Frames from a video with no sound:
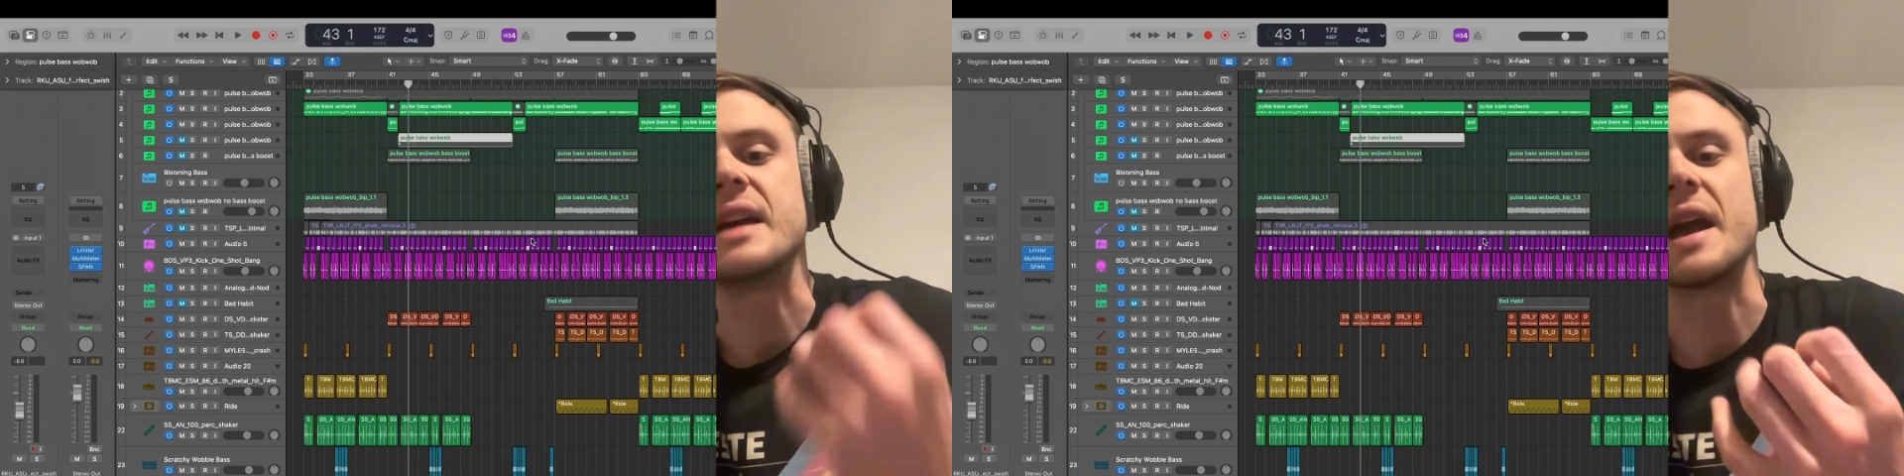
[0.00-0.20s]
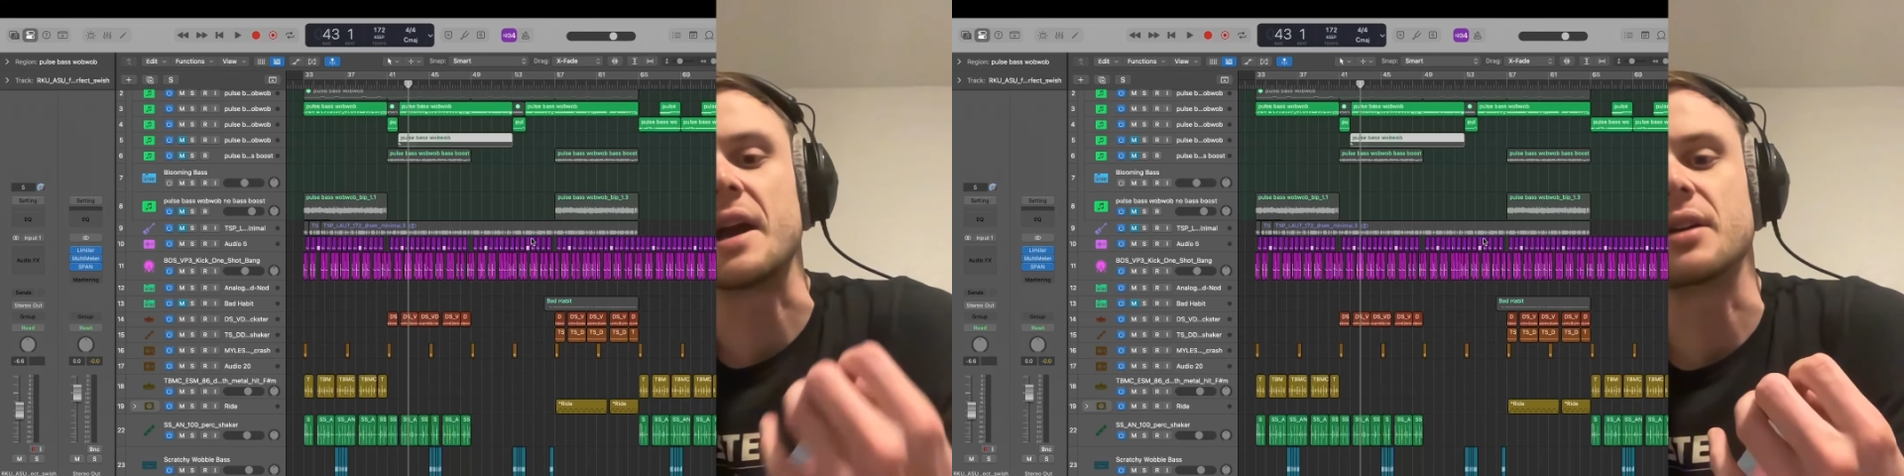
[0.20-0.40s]

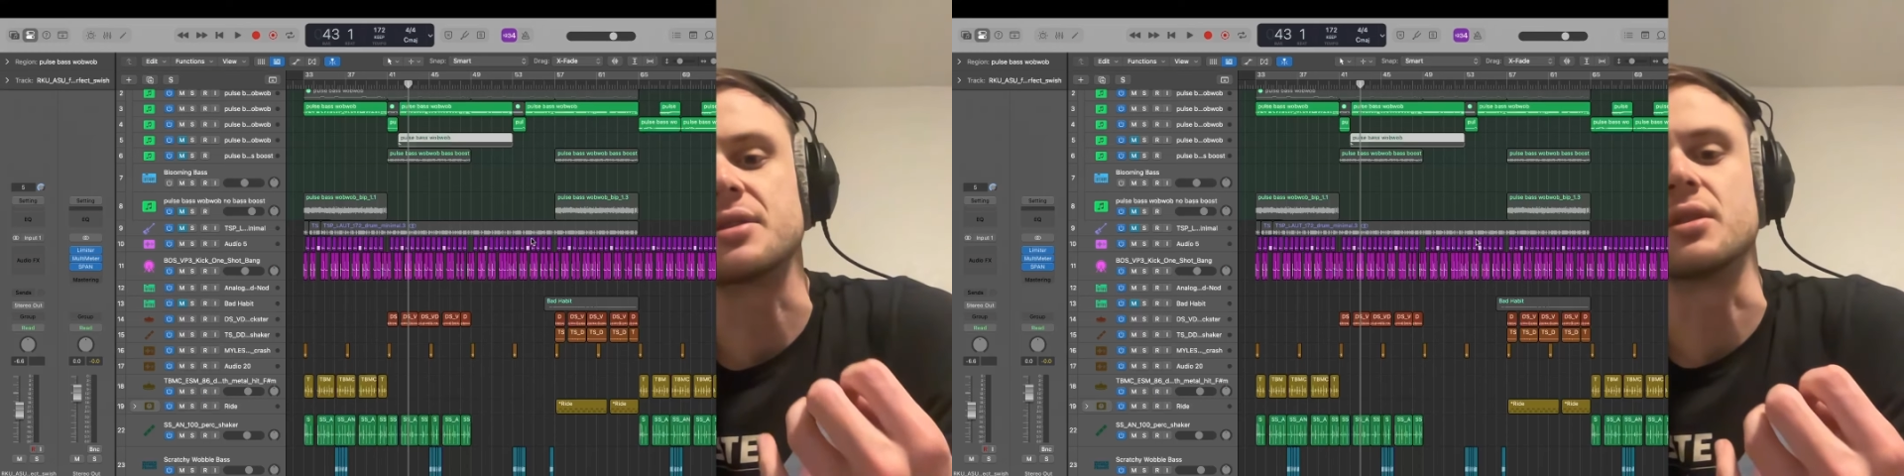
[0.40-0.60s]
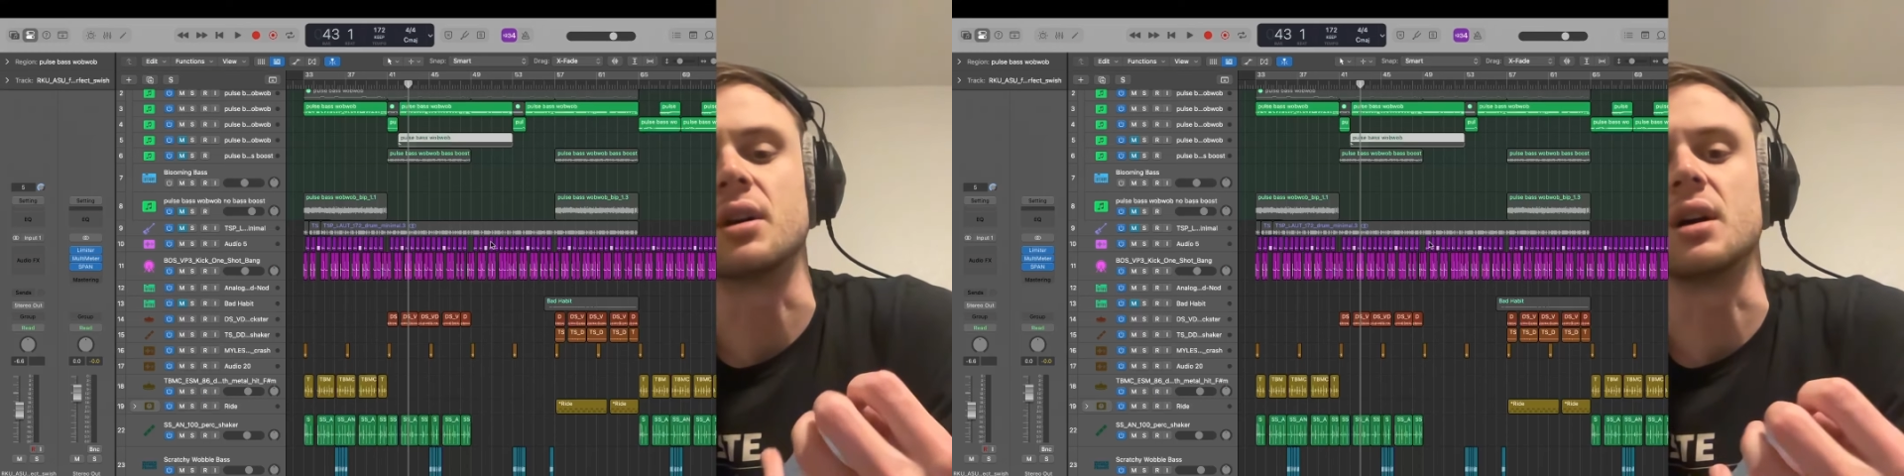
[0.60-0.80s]

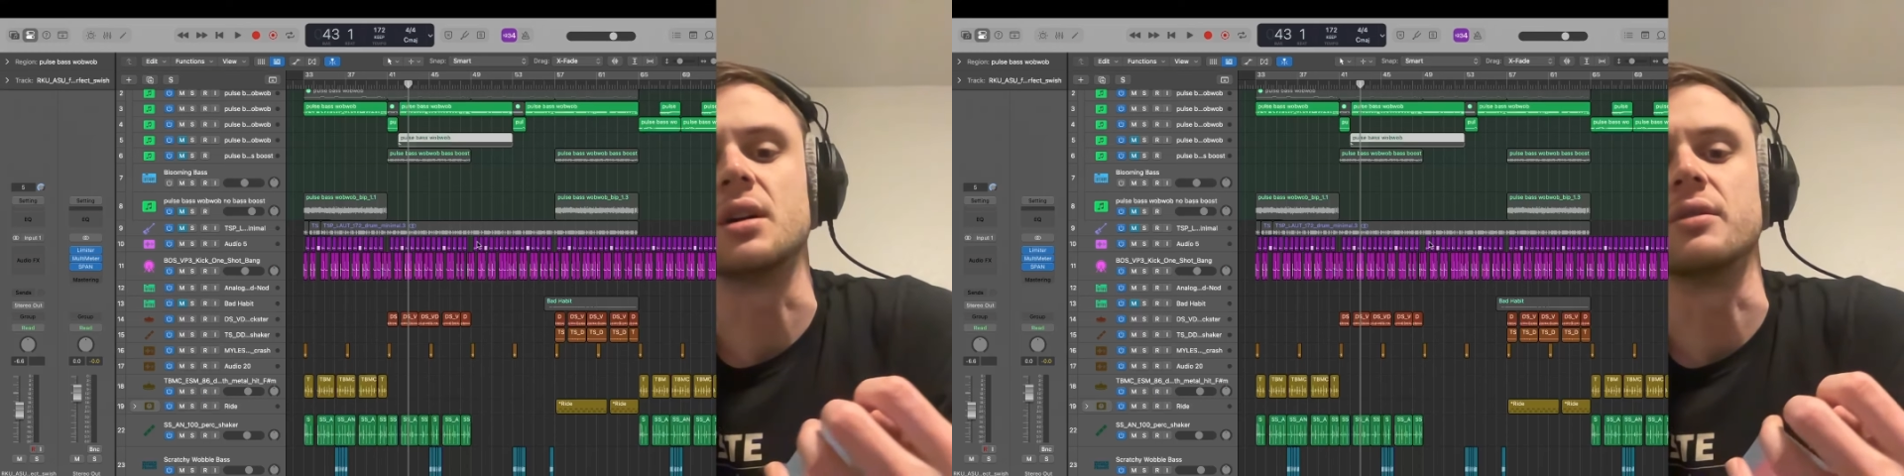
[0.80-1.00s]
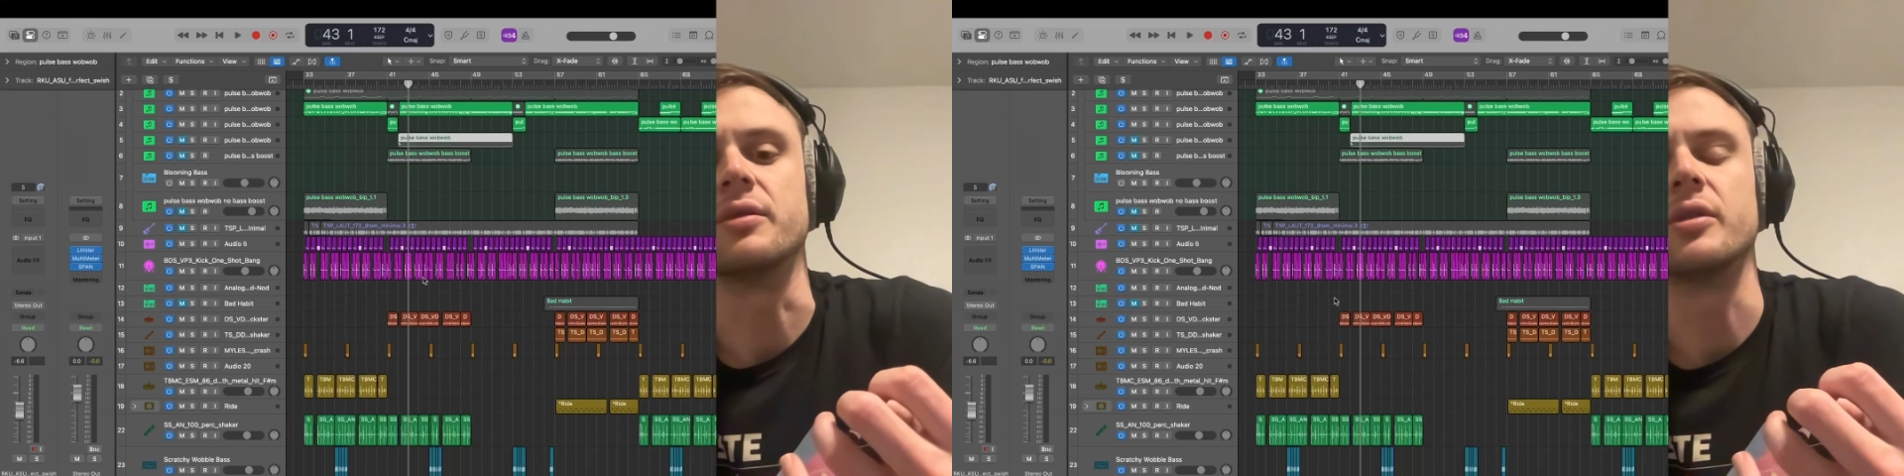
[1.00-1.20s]
character
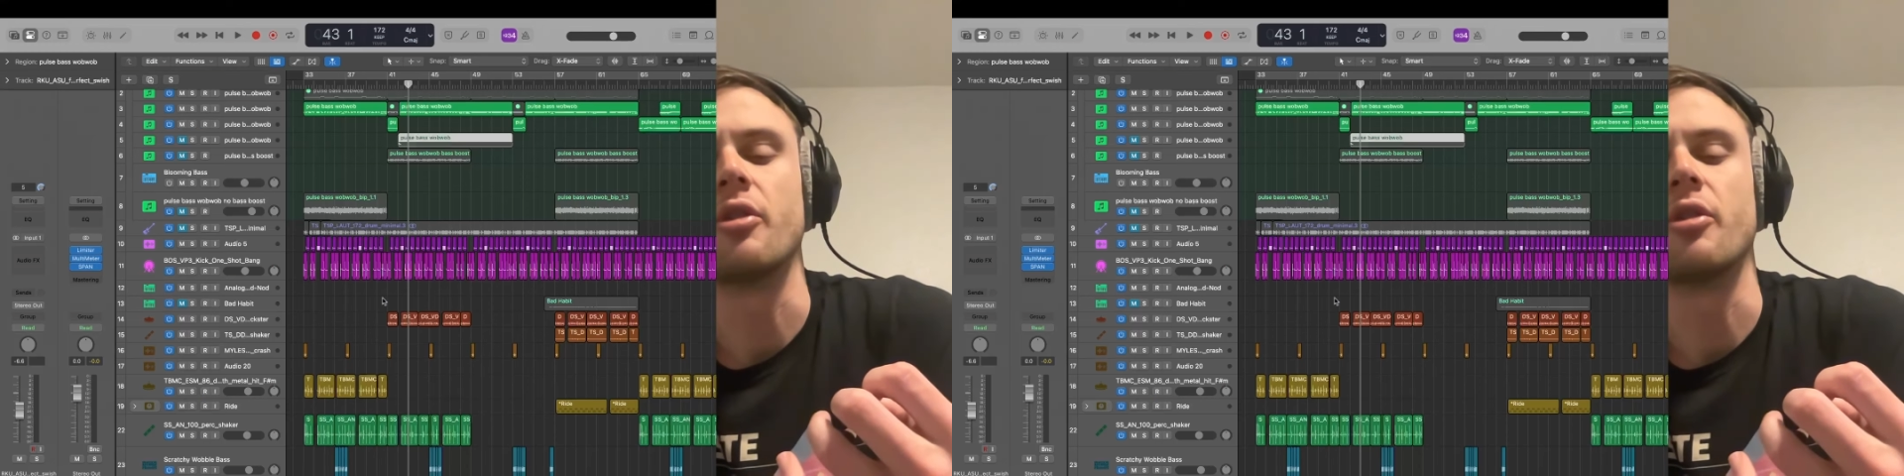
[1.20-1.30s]
of